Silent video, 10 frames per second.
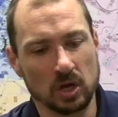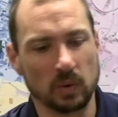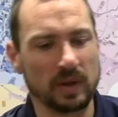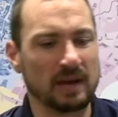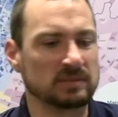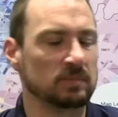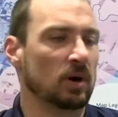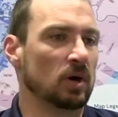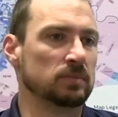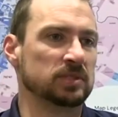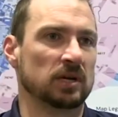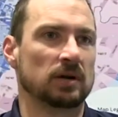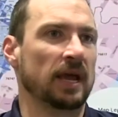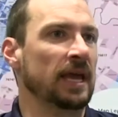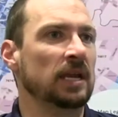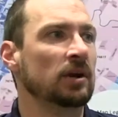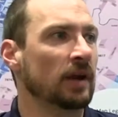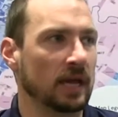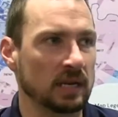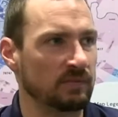We have some homes that are 80 or
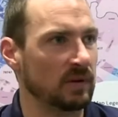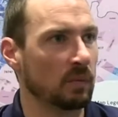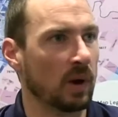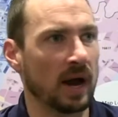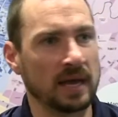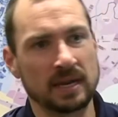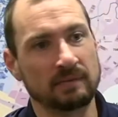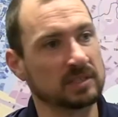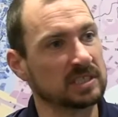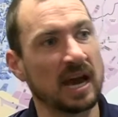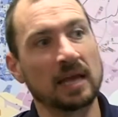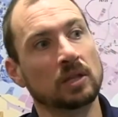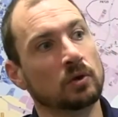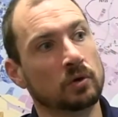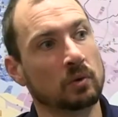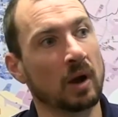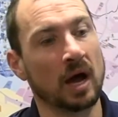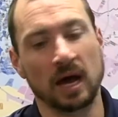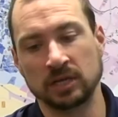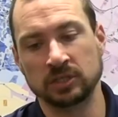90 feet wide and have a side load
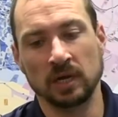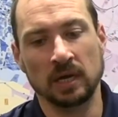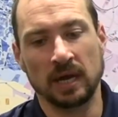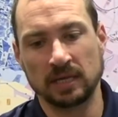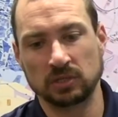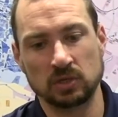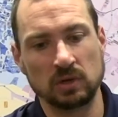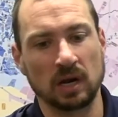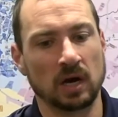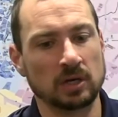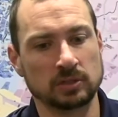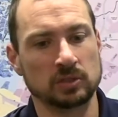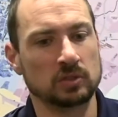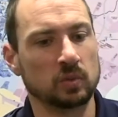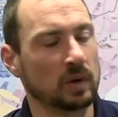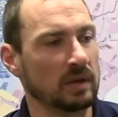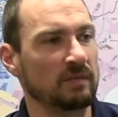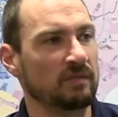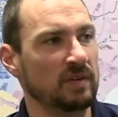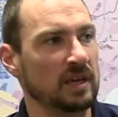garage, and so you need
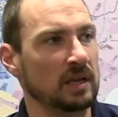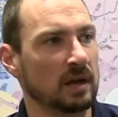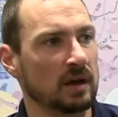120 feet